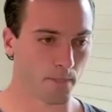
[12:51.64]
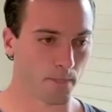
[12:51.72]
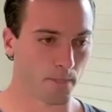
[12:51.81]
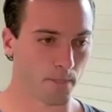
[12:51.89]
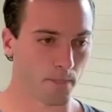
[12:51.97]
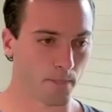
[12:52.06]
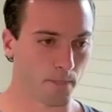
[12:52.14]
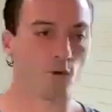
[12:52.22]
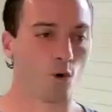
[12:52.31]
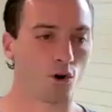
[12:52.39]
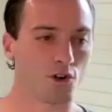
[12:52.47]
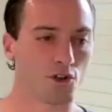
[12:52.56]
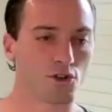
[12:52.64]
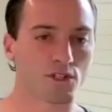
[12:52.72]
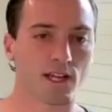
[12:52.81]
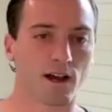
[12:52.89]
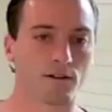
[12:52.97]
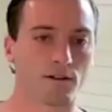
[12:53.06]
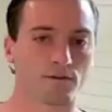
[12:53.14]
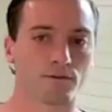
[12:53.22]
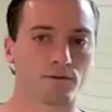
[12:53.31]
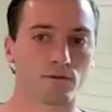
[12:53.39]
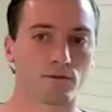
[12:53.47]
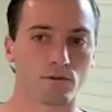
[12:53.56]
before you used to have
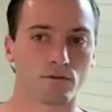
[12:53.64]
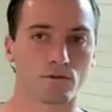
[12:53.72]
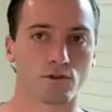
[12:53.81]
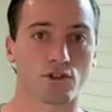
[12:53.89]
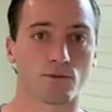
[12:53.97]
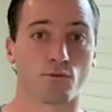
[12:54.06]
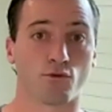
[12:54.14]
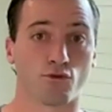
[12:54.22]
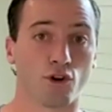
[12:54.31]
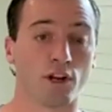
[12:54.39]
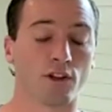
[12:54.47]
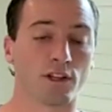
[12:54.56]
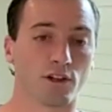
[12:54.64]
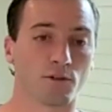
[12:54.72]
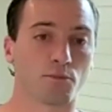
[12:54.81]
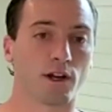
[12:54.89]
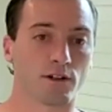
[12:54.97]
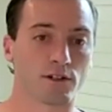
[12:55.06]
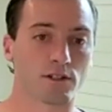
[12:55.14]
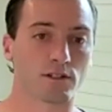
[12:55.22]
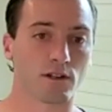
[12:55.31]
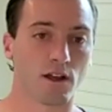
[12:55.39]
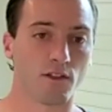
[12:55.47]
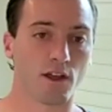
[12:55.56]
some really good players,
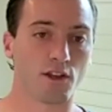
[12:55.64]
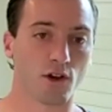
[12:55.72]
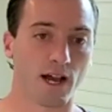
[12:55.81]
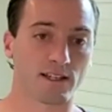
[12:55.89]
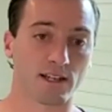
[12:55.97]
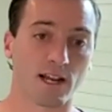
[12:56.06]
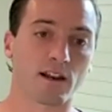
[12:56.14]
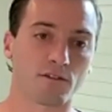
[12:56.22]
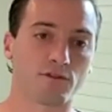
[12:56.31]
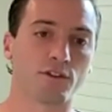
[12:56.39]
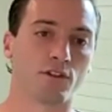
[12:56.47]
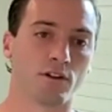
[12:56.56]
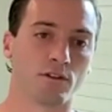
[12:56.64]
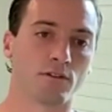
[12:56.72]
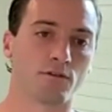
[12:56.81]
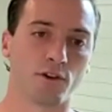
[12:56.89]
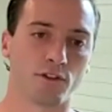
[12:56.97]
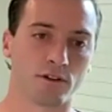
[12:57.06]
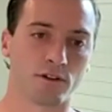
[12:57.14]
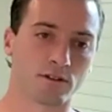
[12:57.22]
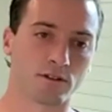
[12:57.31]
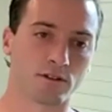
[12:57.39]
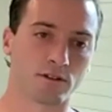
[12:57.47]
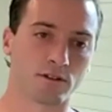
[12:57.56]
and then you had to kind of fill
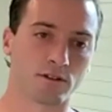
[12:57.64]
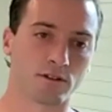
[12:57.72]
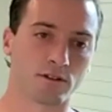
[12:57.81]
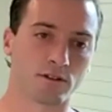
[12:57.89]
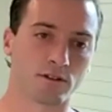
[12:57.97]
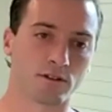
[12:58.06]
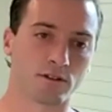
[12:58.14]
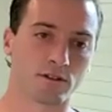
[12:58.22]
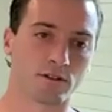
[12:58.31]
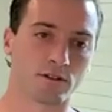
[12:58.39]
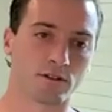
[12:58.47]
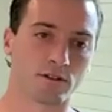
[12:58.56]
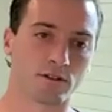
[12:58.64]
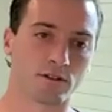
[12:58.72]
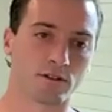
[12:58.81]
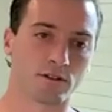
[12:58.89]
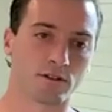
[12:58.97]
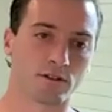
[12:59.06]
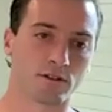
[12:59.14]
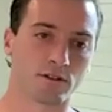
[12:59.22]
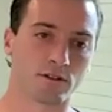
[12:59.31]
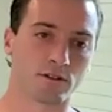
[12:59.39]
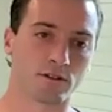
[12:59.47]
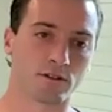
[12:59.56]
the spots, because
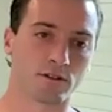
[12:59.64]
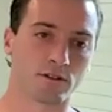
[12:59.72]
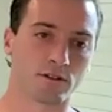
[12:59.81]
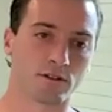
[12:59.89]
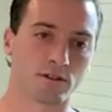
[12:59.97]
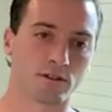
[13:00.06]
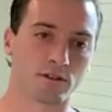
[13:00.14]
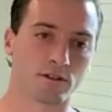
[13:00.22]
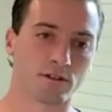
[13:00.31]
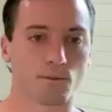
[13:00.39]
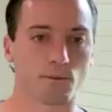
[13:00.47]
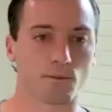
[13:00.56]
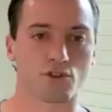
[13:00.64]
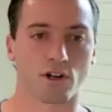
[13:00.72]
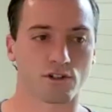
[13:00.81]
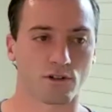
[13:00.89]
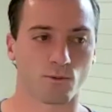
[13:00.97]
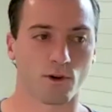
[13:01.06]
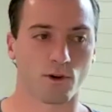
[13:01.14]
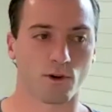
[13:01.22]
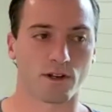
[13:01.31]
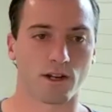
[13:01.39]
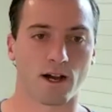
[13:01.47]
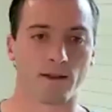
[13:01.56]
there's ways the roster can be structured and
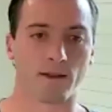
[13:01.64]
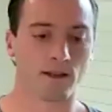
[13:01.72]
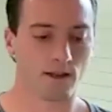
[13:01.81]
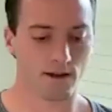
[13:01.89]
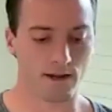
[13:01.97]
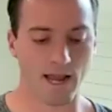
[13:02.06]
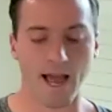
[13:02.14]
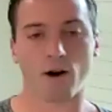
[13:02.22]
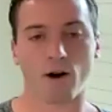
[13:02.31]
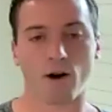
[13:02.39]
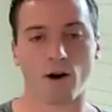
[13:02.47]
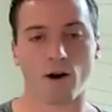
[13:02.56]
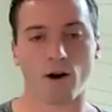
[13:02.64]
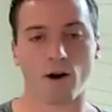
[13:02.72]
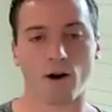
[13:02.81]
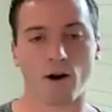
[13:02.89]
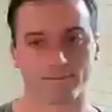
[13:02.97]
whatnot. Now you're getting